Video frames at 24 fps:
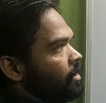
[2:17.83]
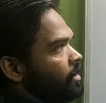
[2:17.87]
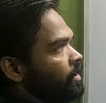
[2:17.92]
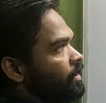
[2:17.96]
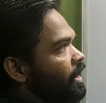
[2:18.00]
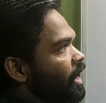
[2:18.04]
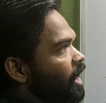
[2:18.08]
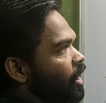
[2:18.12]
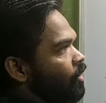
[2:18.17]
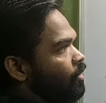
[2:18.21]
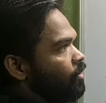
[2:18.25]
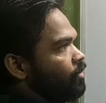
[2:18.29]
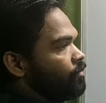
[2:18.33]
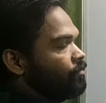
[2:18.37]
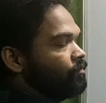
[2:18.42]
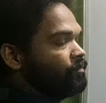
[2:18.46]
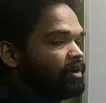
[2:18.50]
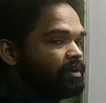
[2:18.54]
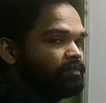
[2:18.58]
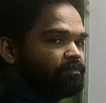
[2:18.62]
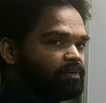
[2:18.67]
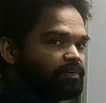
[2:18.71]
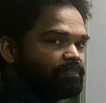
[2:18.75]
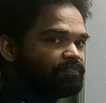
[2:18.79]
Now,
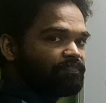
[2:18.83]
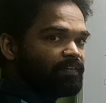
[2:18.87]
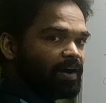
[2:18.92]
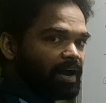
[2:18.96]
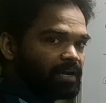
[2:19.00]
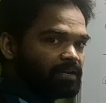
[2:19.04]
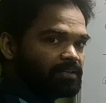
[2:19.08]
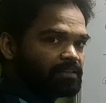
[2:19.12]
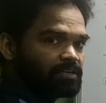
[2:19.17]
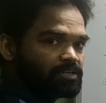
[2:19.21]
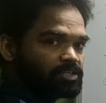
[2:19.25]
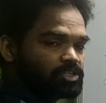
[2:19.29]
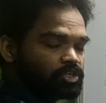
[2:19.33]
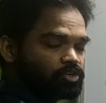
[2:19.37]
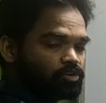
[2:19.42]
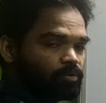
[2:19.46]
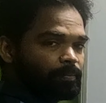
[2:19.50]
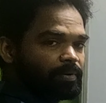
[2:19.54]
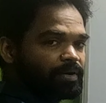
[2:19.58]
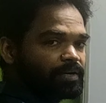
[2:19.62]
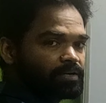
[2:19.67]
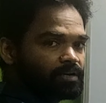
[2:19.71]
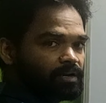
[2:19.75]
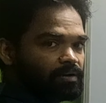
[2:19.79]
when we find the
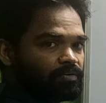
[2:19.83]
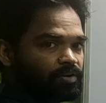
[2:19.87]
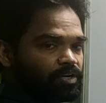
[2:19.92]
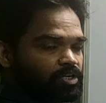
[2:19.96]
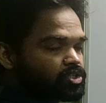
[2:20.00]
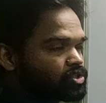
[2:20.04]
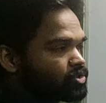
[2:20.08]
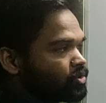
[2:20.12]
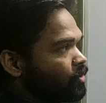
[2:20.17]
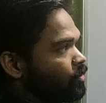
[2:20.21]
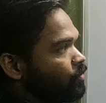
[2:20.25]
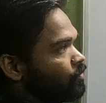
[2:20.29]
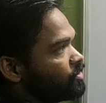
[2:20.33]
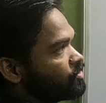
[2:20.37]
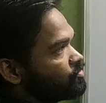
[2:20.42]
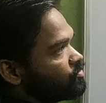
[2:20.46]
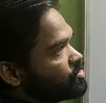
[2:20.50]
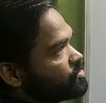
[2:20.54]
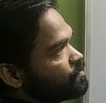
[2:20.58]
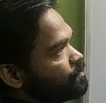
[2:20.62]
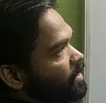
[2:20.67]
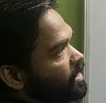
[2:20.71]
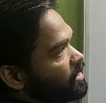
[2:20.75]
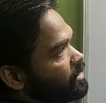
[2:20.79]
trigonometrical ratio with
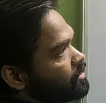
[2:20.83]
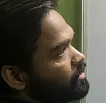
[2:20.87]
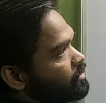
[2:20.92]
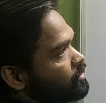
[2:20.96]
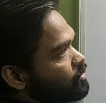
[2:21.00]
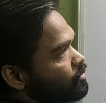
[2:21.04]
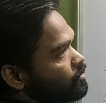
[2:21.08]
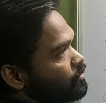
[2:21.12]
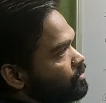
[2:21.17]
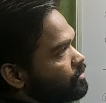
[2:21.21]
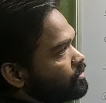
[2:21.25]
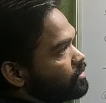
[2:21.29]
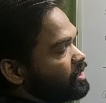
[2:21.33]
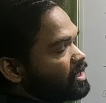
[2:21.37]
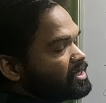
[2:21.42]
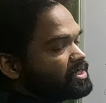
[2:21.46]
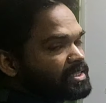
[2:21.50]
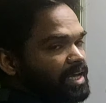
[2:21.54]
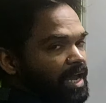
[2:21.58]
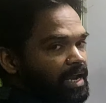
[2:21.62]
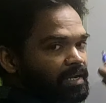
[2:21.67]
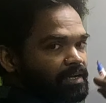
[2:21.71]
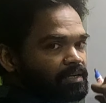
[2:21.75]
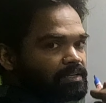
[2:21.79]
respect to this
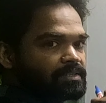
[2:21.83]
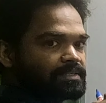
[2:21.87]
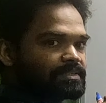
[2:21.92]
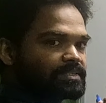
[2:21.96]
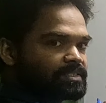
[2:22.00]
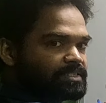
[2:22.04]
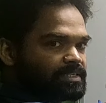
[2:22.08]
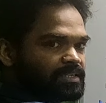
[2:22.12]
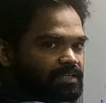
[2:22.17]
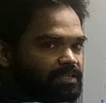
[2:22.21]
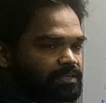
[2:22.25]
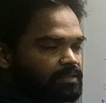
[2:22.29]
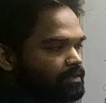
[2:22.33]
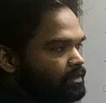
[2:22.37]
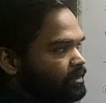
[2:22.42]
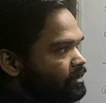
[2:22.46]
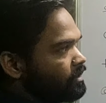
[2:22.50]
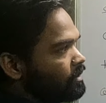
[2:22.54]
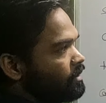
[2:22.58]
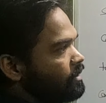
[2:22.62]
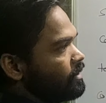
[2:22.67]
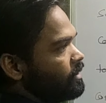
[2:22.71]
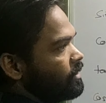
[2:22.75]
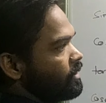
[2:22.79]
angle C,
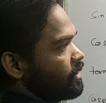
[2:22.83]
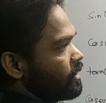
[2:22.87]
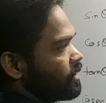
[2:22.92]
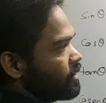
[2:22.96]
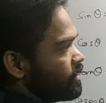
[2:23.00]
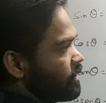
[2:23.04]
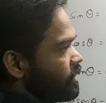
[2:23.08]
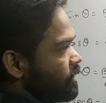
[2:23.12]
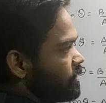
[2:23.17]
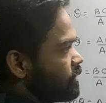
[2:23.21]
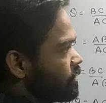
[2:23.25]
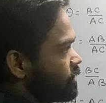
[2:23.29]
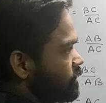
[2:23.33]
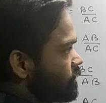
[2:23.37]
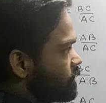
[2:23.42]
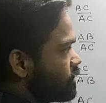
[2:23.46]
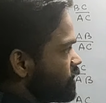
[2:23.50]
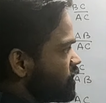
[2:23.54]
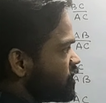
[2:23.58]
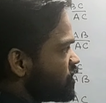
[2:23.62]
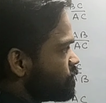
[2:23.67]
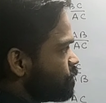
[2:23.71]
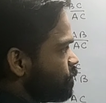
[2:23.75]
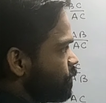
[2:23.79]
then
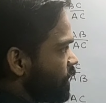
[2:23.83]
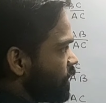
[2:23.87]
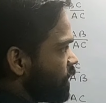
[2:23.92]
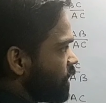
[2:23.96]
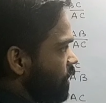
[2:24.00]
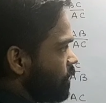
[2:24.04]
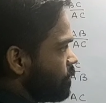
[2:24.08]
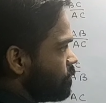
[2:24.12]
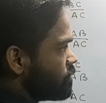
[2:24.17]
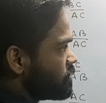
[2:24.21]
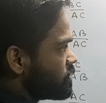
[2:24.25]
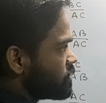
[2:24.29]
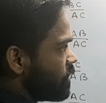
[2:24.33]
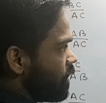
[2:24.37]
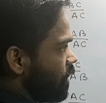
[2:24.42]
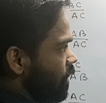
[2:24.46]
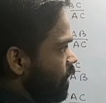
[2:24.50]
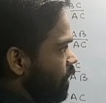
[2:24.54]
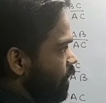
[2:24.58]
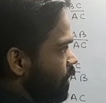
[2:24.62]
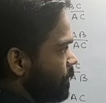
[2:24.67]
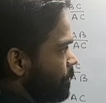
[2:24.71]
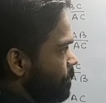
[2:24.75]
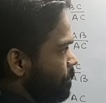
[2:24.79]
this becomes
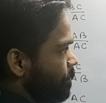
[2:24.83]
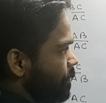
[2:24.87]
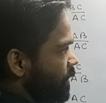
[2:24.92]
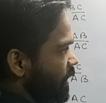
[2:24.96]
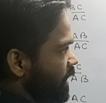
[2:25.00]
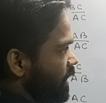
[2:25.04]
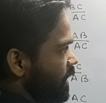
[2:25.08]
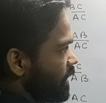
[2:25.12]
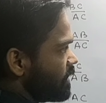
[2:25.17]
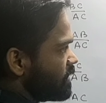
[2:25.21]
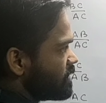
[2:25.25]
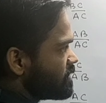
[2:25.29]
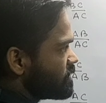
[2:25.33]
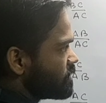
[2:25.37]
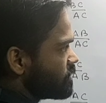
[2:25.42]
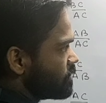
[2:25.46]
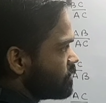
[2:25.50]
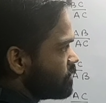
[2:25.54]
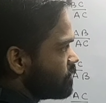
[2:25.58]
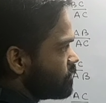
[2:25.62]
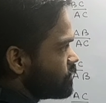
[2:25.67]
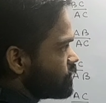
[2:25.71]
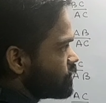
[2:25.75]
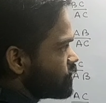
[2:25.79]
our base.
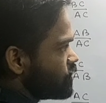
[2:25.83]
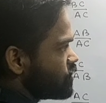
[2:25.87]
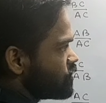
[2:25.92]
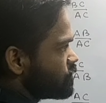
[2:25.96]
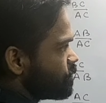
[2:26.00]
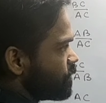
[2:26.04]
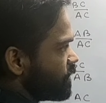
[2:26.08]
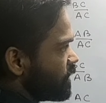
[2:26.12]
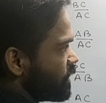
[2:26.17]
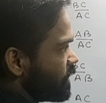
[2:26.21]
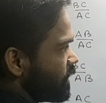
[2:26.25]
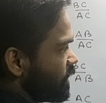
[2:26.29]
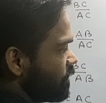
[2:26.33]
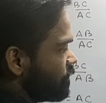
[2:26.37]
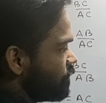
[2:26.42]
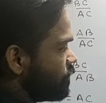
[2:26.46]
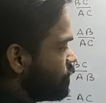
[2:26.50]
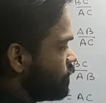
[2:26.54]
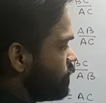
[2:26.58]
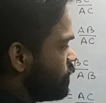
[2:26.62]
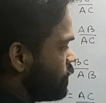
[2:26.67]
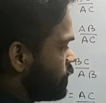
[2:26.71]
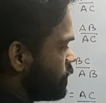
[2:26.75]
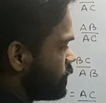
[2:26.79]
Just be
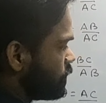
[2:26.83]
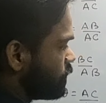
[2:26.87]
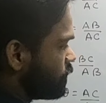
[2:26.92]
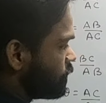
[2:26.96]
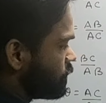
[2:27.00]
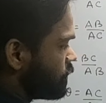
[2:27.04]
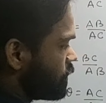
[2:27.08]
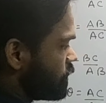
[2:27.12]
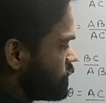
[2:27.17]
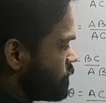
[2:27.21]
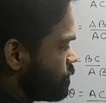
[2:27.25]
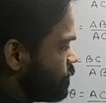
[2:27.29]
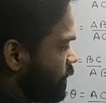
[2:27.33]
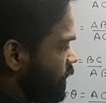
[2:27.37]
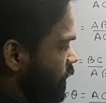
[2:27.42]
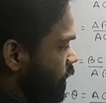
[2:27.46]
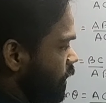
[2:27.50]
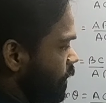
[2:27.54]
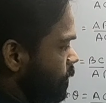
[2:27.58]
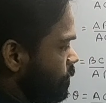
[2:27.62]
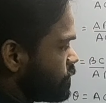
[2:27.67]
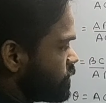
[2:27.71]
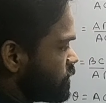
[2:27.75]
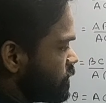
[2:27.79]
careful. This
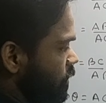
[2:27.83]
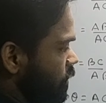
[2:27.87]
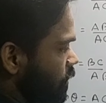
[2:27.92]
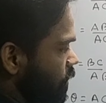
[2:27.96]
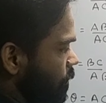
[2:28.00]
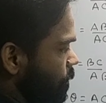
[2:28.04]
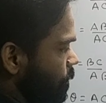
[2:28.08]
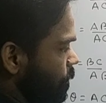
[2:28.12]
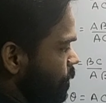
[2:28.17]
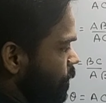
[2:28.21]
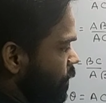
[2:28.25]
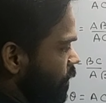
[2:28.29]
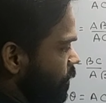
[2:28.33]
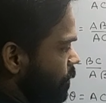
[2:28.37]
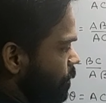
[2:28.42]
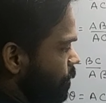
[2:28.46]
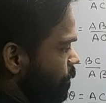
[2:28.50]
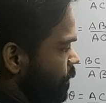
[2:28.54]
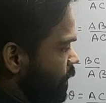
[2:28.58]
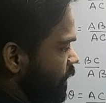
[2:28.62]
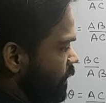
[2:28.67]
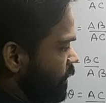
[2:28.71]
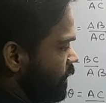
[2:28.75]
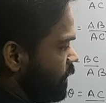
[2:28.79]
becomes a
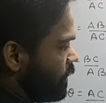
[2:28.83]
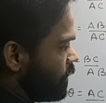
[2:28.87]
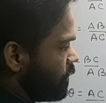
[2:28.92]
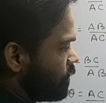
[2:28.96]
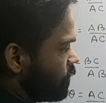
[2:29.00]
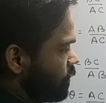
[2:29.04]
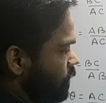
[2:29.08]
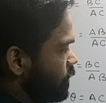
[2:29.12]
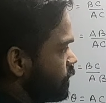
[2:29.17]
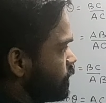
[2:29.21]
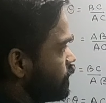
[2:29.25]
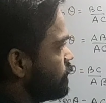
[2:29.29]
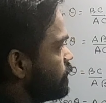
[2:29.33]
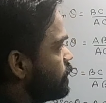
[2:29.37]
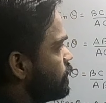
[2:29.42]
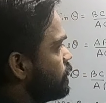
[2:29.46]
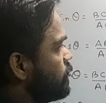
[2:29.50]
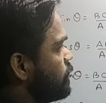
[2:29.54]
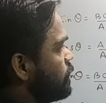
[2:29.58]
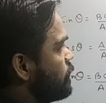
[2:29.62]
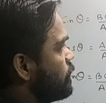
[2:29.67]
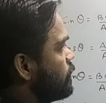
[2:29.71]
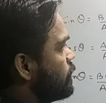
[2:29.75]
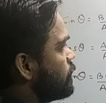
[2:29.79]
perpendicular.
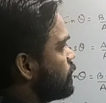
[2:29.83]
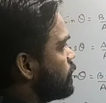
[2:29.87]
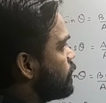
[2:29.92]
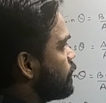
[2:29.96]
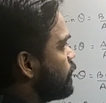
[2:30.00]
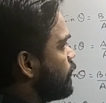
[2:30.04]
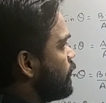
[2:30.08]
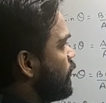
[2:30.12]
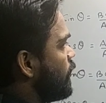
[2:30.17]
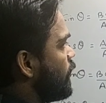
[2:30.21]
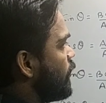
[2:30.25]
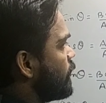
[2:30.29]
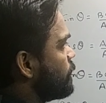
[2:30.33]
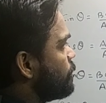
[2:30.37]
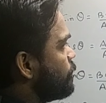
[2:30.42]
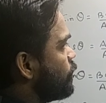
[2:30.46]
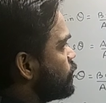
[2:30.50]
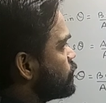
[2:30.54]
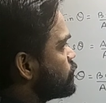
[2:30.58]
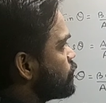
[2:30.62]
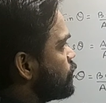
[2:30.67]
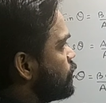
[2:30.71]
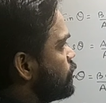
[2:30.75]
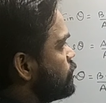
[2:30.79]
The
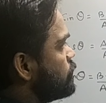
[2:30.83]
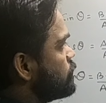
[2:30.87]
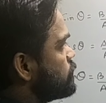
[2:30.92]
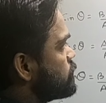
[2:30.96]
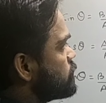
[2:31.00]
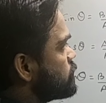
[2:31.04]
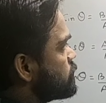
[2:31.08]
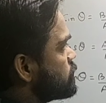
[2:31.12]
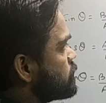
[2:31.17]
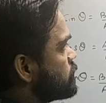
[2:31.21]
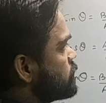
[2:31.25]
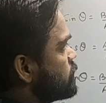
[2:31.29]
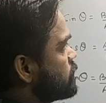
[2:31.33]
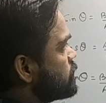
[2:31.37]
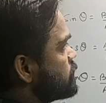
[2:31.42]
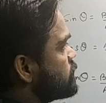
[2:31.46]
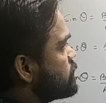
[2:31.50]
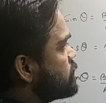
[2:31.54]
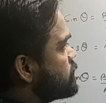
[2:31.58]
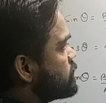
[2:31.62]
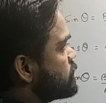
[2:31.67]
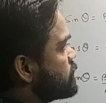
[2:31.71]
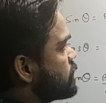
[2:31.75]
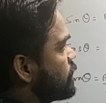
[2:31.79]
hypotenuse is
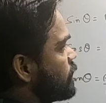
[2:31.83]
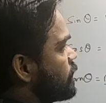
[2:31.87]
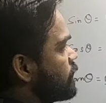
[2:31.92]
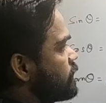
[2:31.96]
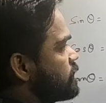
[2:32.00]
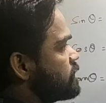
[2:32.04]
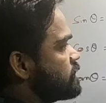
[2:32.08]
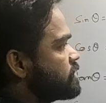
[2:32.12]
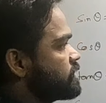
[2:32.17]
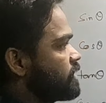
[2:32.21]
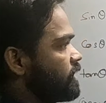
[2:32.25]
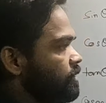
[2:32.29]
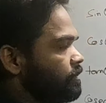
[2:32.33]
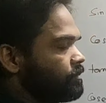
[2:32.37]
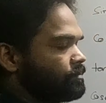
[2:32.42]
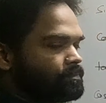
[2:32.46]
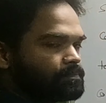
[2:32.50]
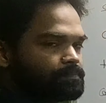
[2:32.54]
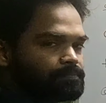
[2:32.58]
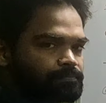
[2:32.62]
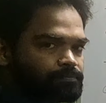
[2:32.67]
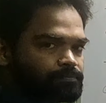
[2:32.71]
still the same.